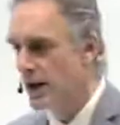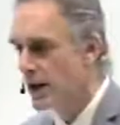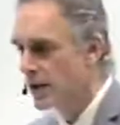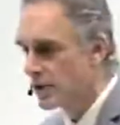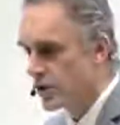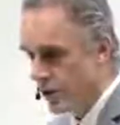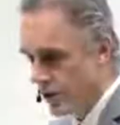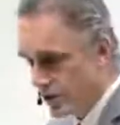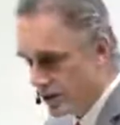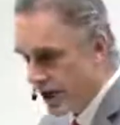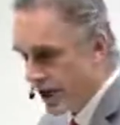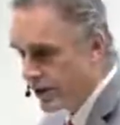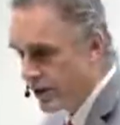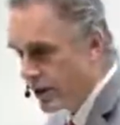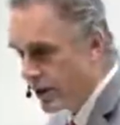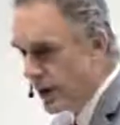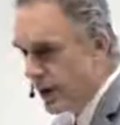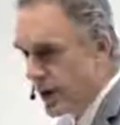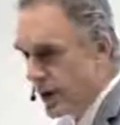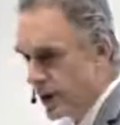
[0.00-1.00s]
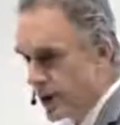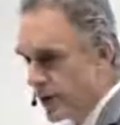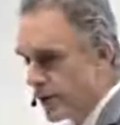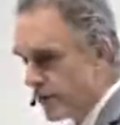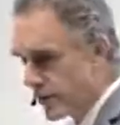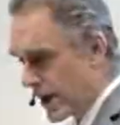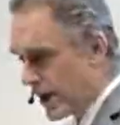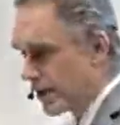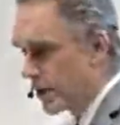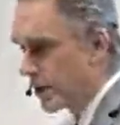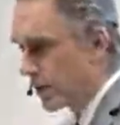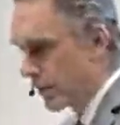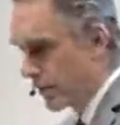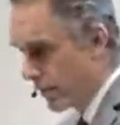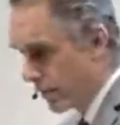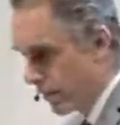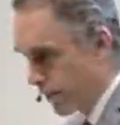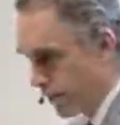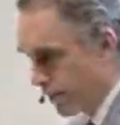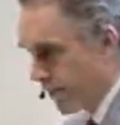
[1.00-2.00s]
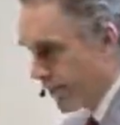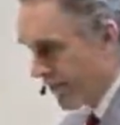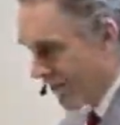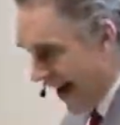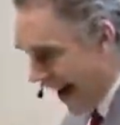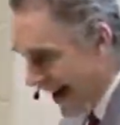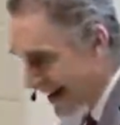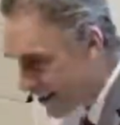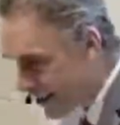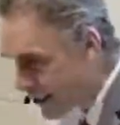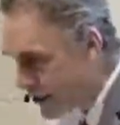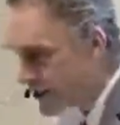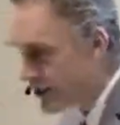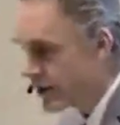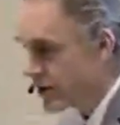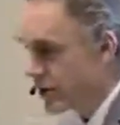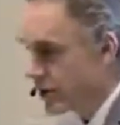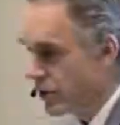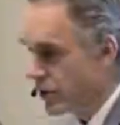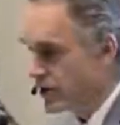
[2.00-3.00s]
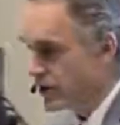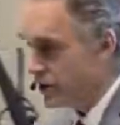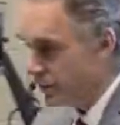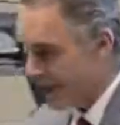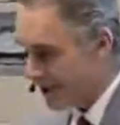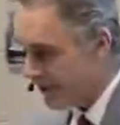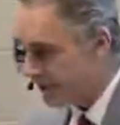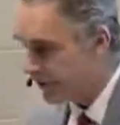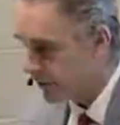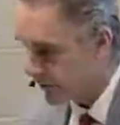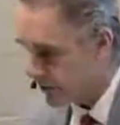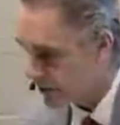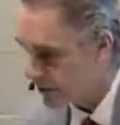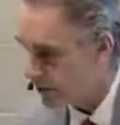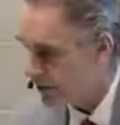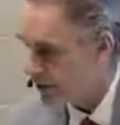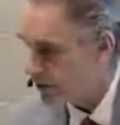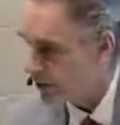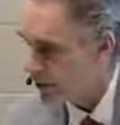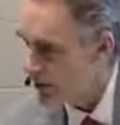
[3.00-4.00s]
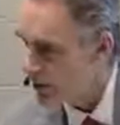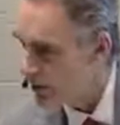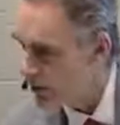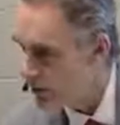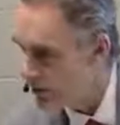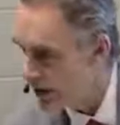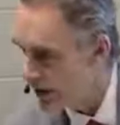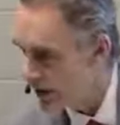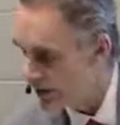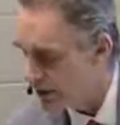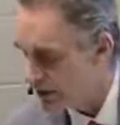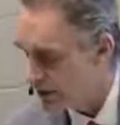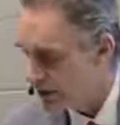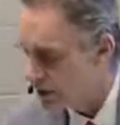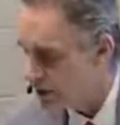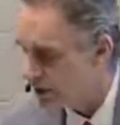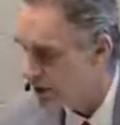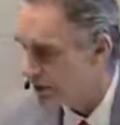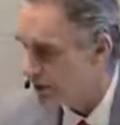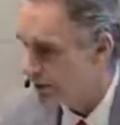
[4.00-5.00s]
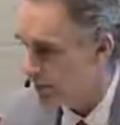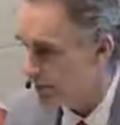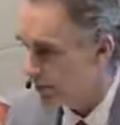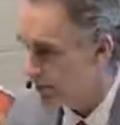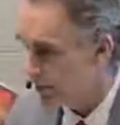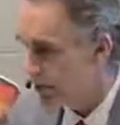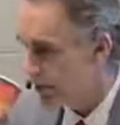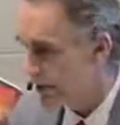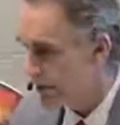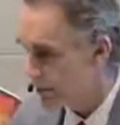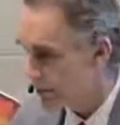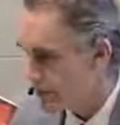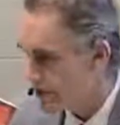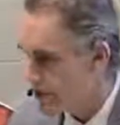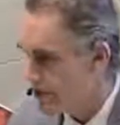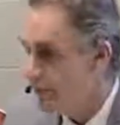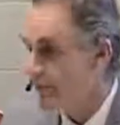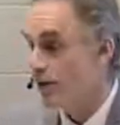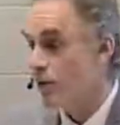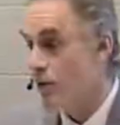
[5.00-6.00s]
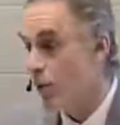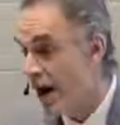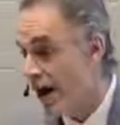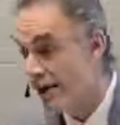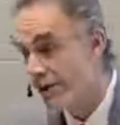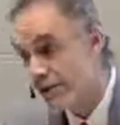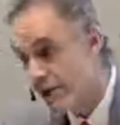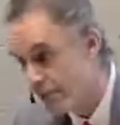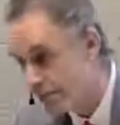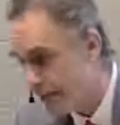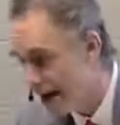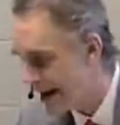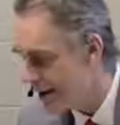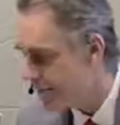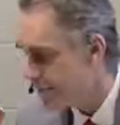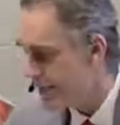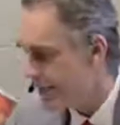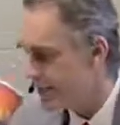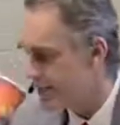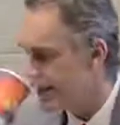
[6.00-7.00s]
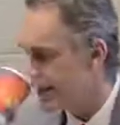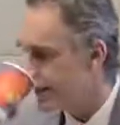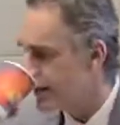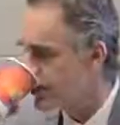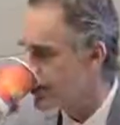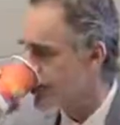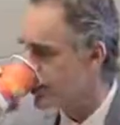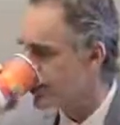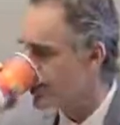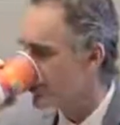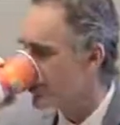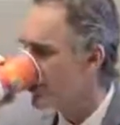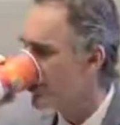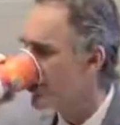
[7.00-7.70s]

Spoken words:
So there's other factors that are going to influence whether or not you do well in university, but we're going to assume that one of them might be intelligence.